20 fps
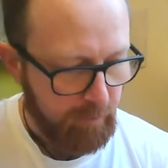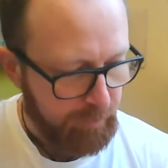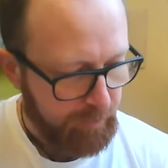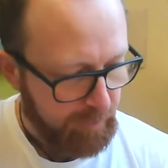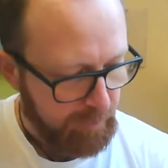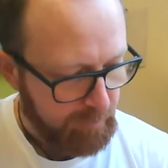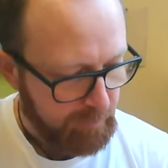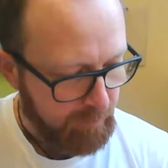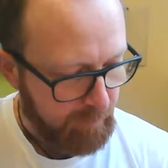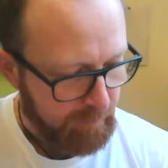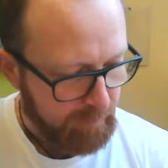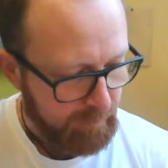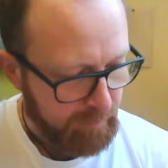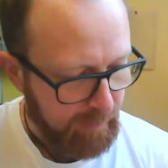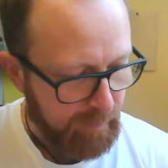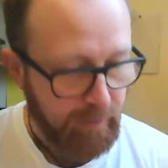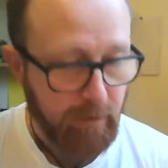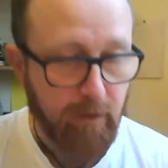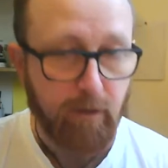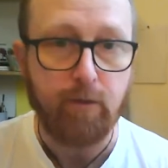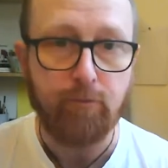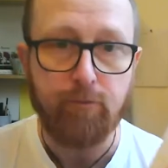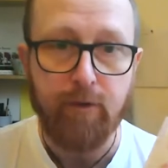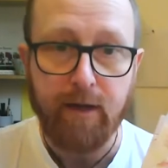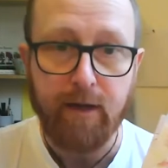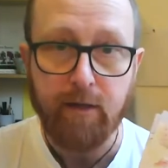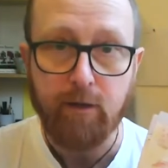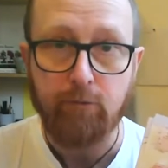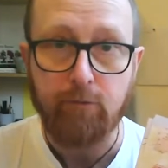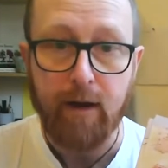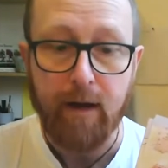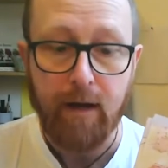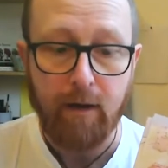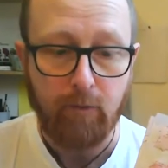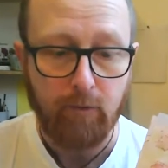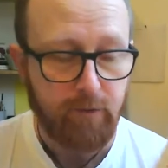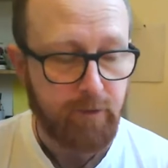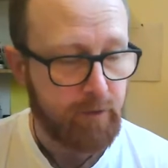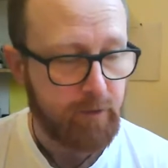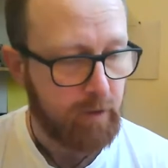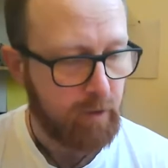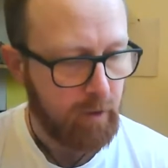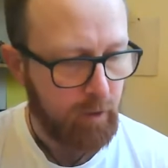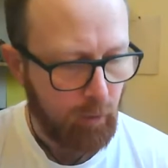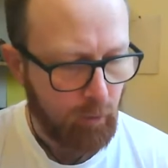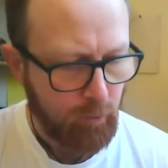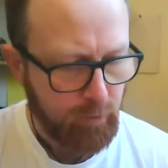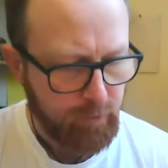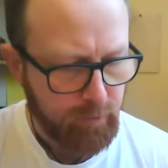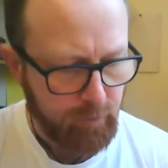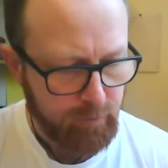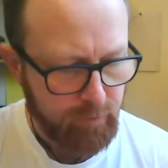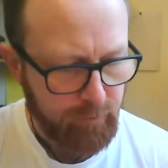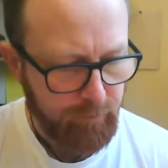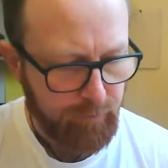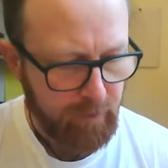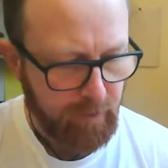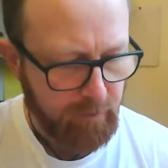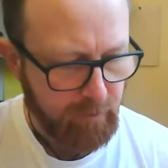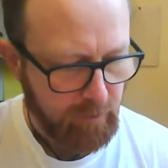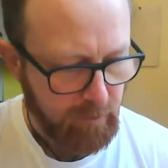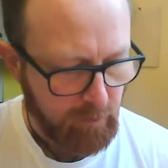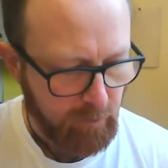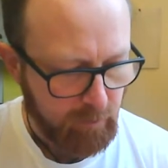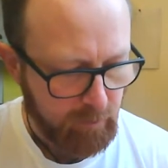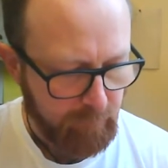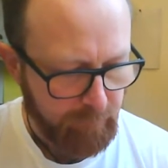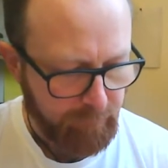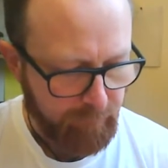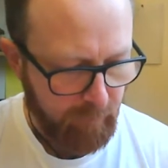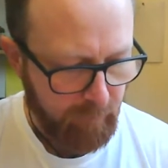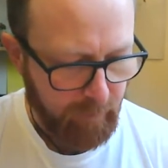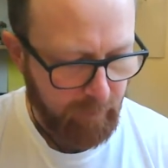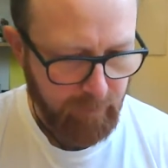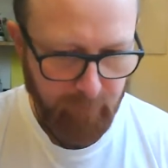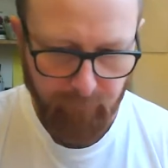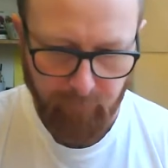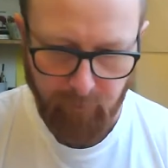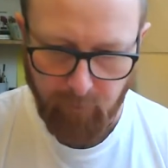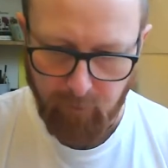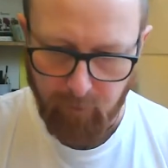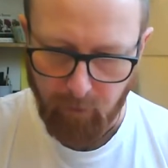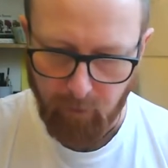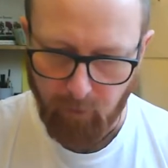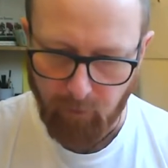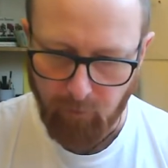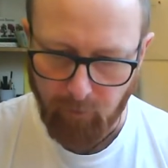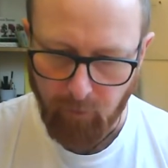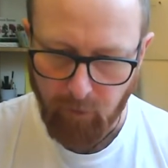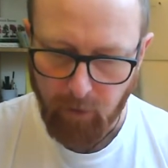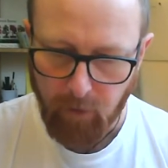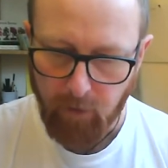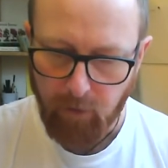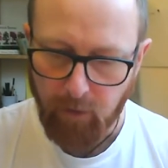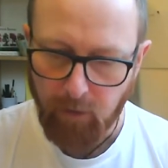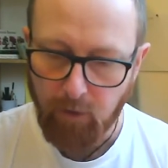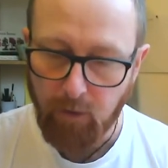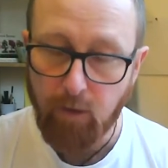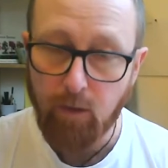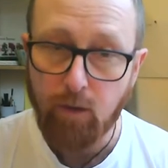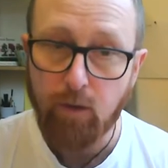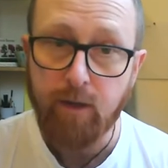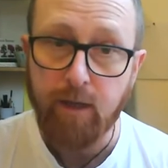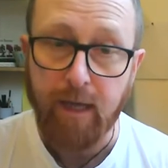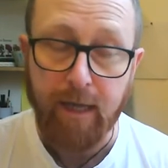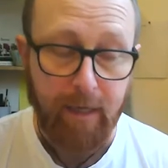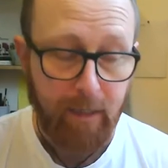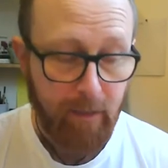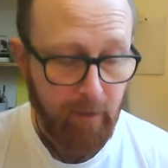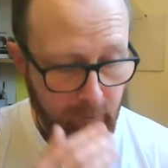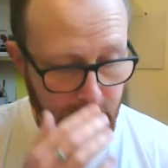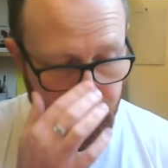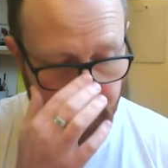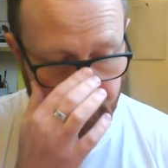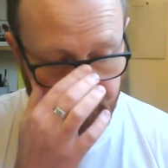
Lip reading: things like that, you know, the red grouse, all sorts of things that you're going to find if you go looking